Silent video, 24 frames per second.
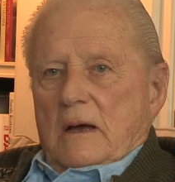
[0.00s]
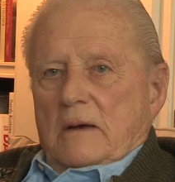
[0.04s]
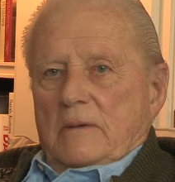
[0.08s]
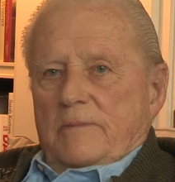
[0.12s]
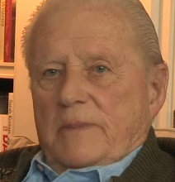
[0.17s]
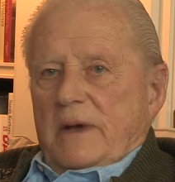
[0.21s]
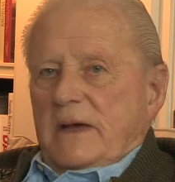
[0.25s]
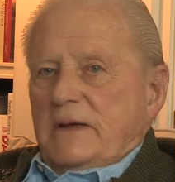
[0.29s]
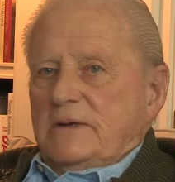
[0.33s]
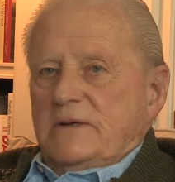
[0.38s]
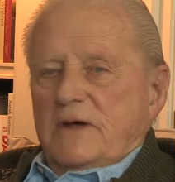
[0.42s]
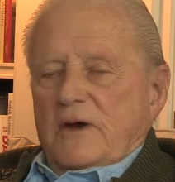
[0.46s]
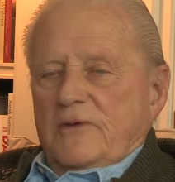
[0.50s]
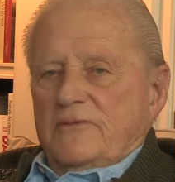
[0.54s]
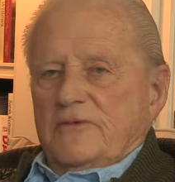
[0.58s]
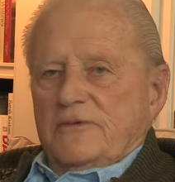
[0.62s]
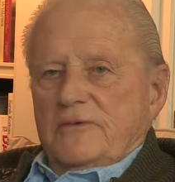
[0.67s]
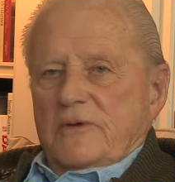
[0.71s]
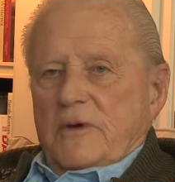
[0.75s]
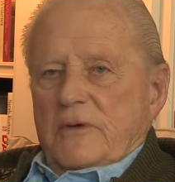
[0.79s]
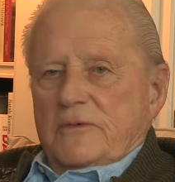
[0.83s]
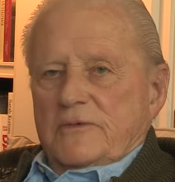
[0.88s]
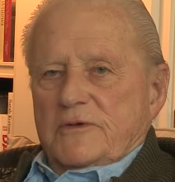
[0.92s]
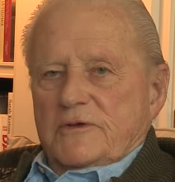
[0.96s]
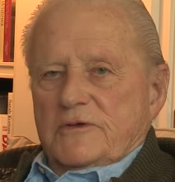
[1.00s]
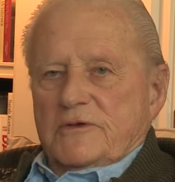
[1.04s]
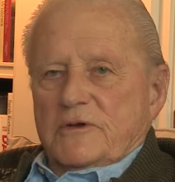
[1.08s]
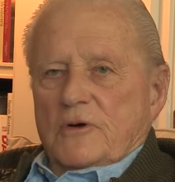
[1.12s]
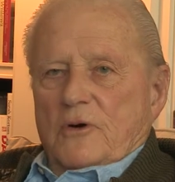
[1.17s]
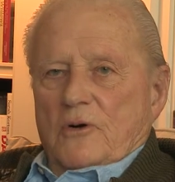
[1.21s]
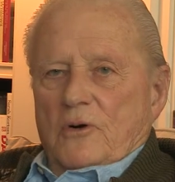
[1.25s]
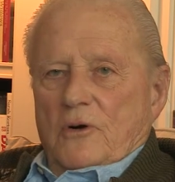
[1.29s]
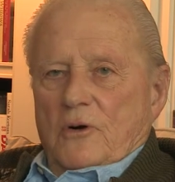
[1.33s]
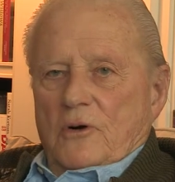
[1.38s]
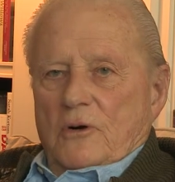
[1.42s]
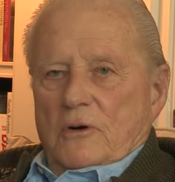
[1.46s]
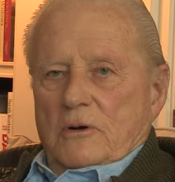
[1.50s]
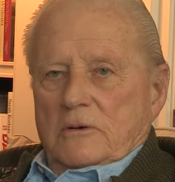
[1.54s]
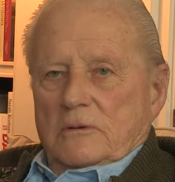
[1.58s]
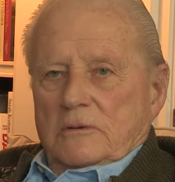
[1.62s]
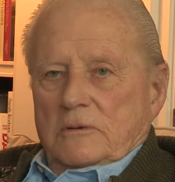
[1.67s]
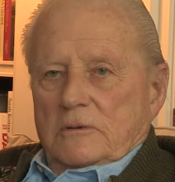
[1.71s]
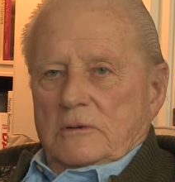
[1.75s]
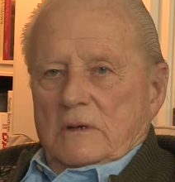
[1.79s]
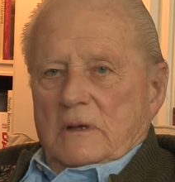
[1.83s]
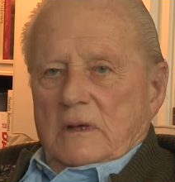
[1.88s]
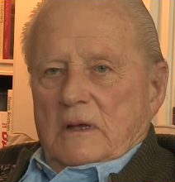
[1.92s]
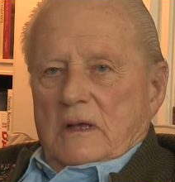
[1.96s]
Beethoven wrote the score.
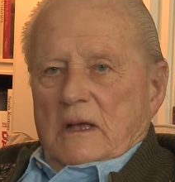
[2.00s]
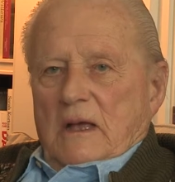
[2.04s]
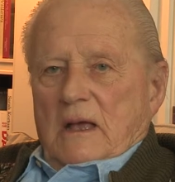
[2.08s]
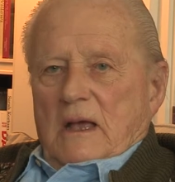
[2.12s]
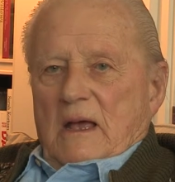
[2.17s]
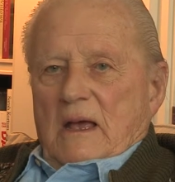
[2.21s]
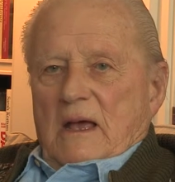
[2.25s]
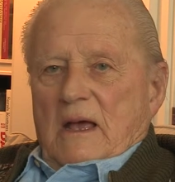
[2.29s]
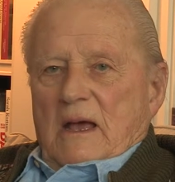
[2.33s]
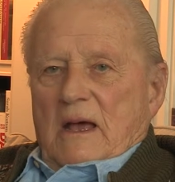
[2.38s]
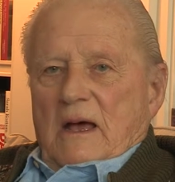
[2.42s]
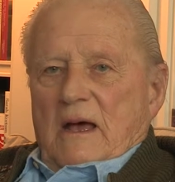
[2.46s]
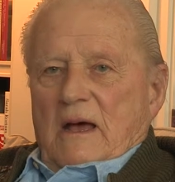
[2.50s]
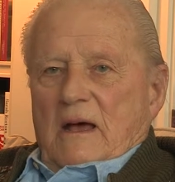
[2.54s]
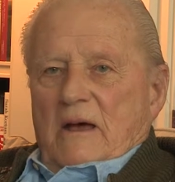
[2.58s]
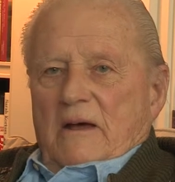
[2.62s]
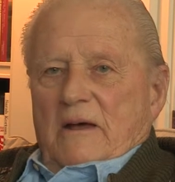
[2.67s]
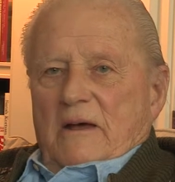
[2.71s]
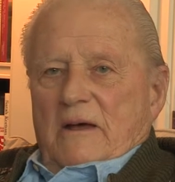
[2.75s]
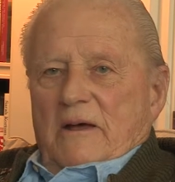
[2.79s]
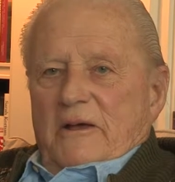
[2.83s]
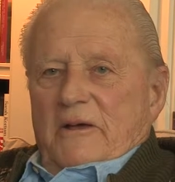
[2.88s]
Uh,